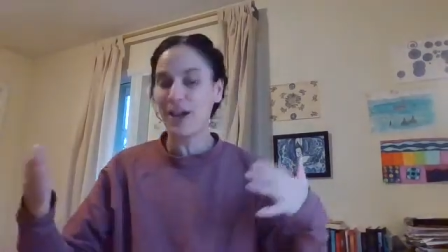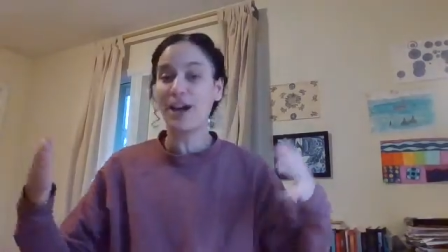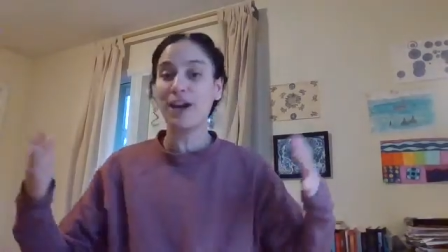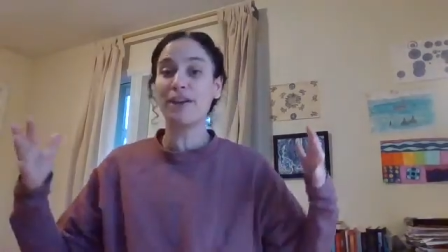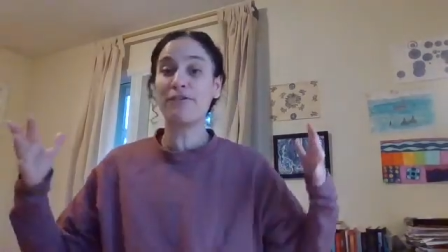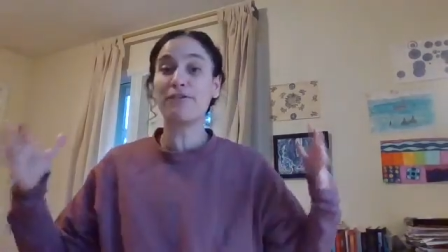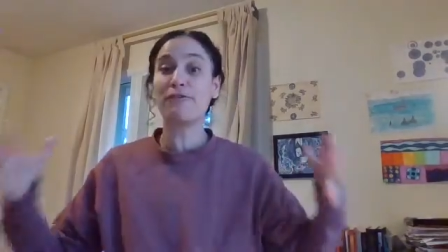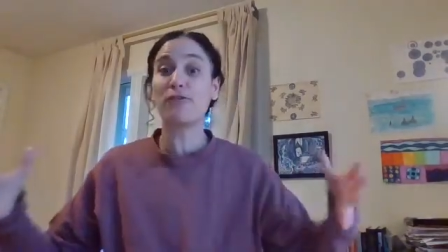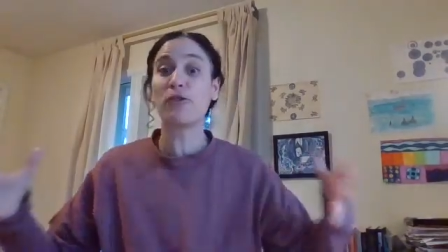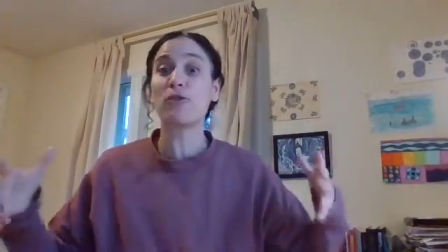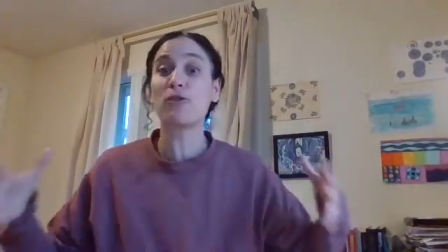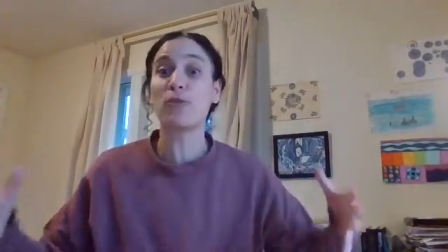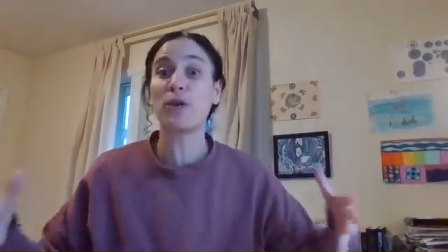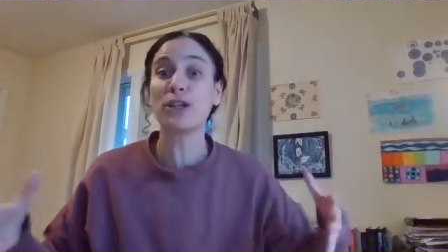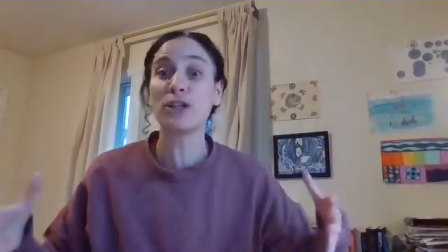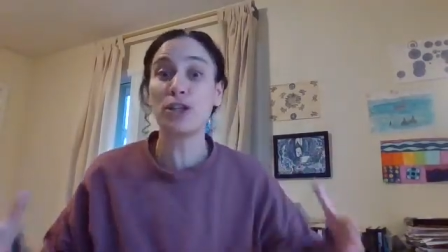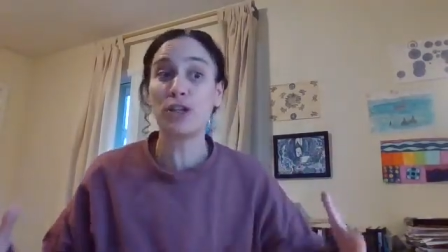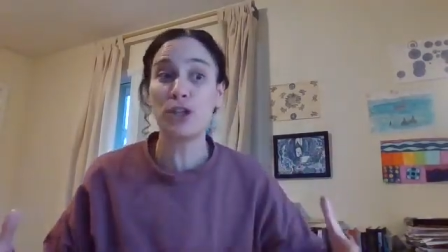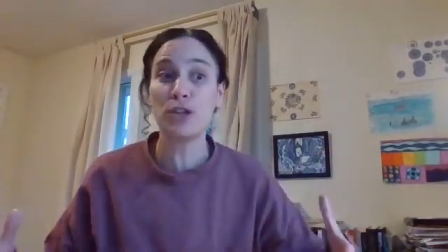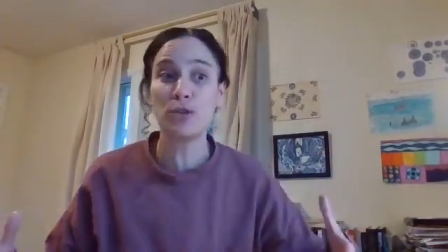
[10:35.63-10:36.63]
for what
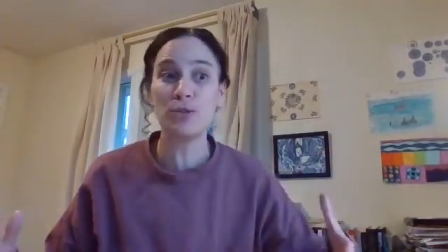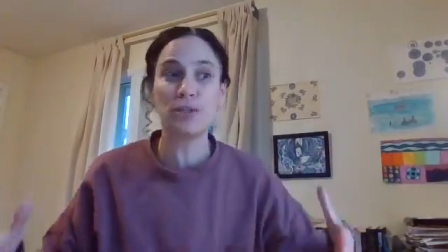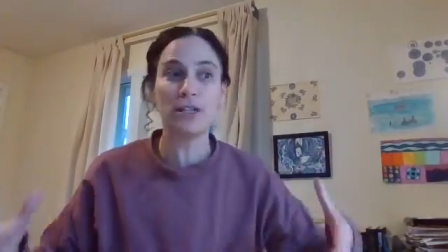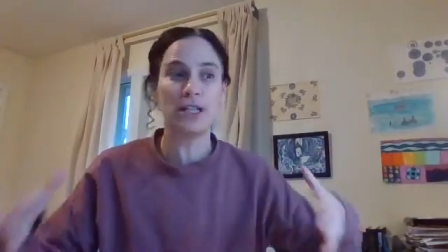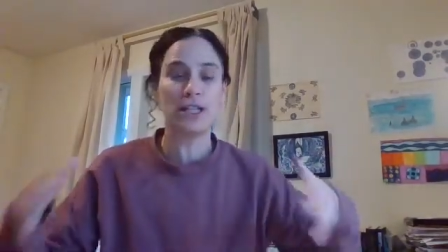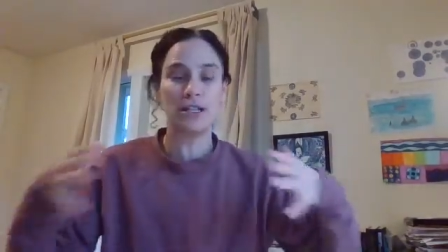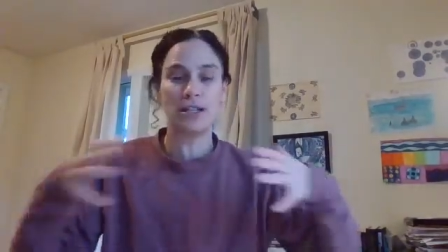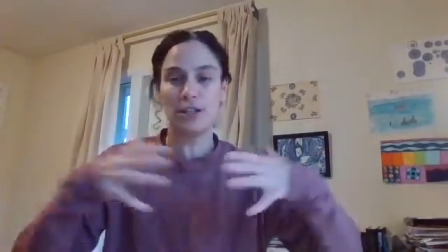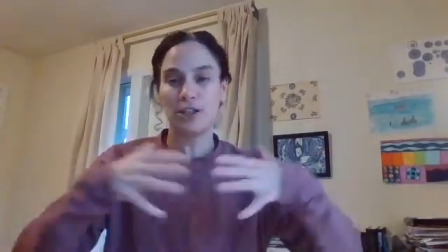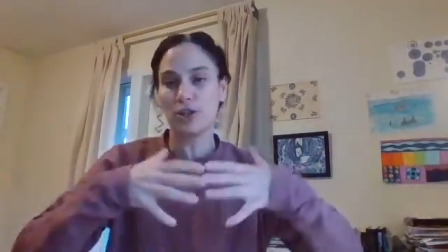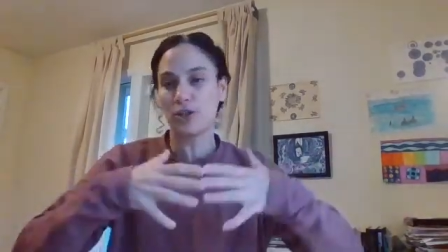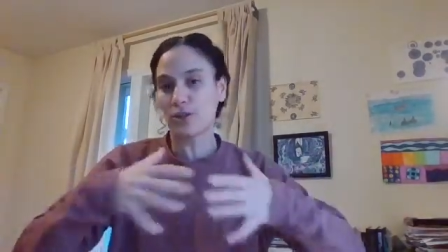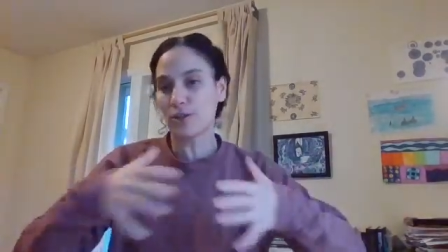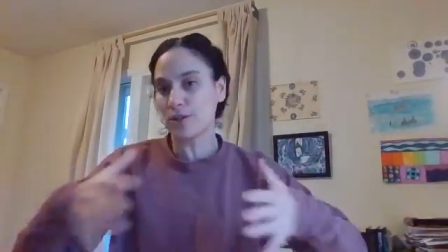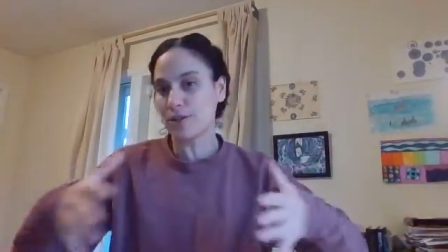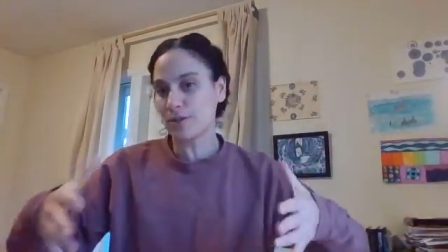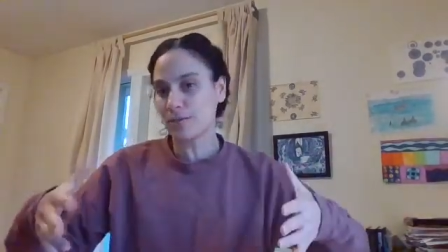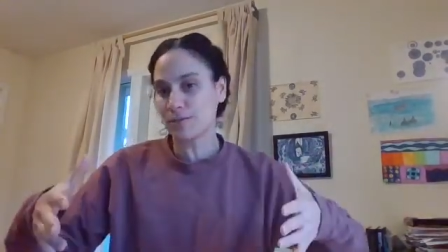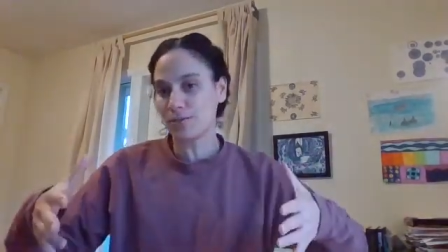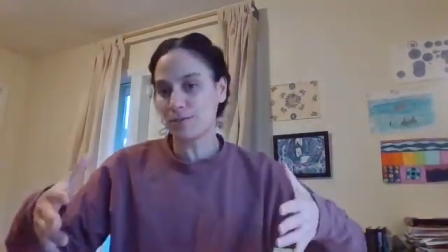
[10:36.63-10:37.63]
you need in
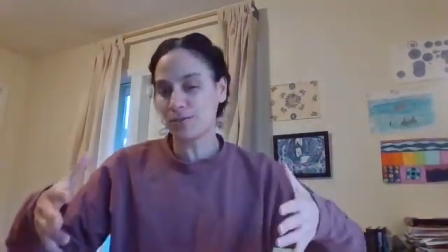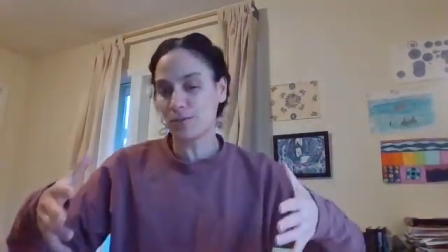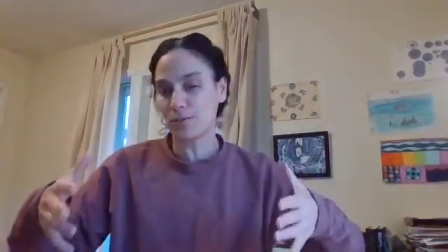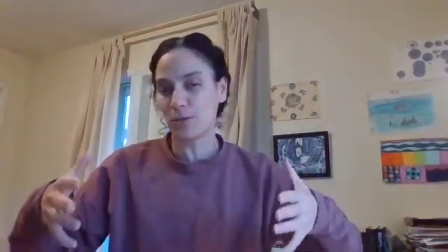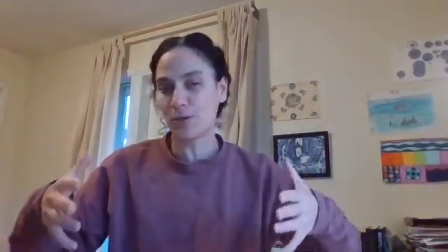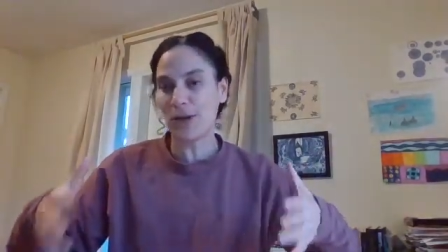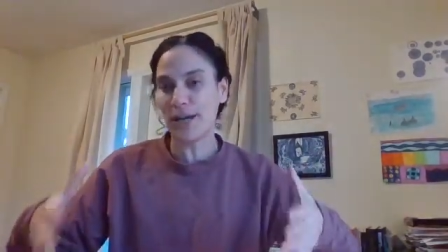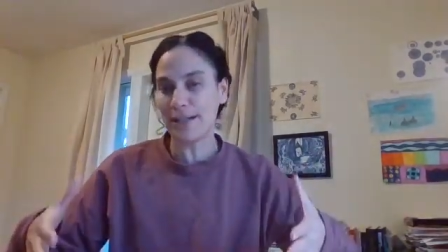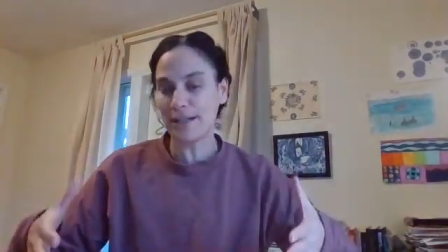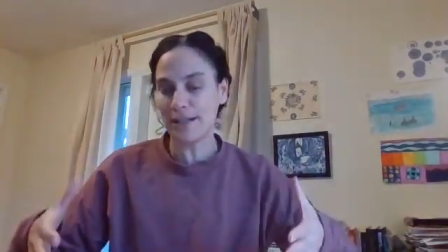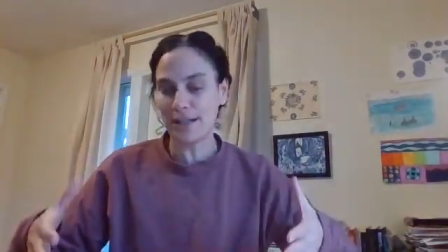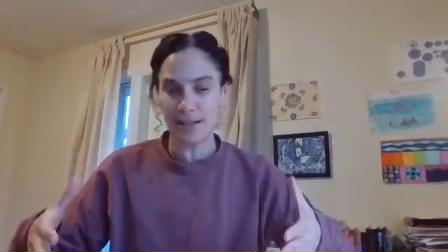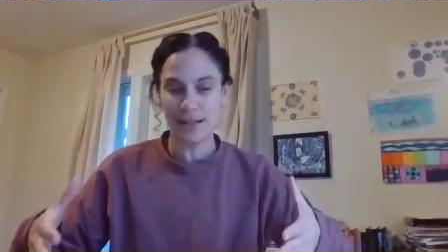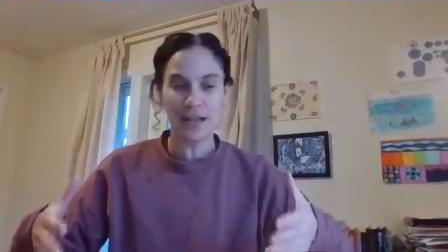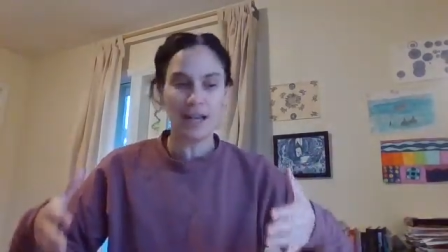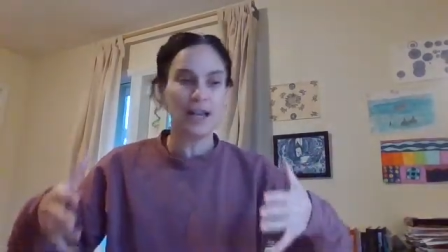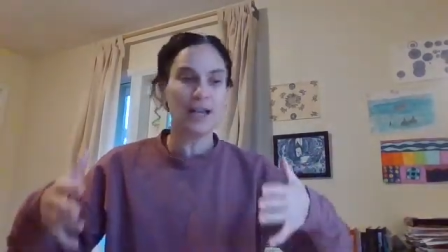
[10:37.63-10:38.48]
your writing,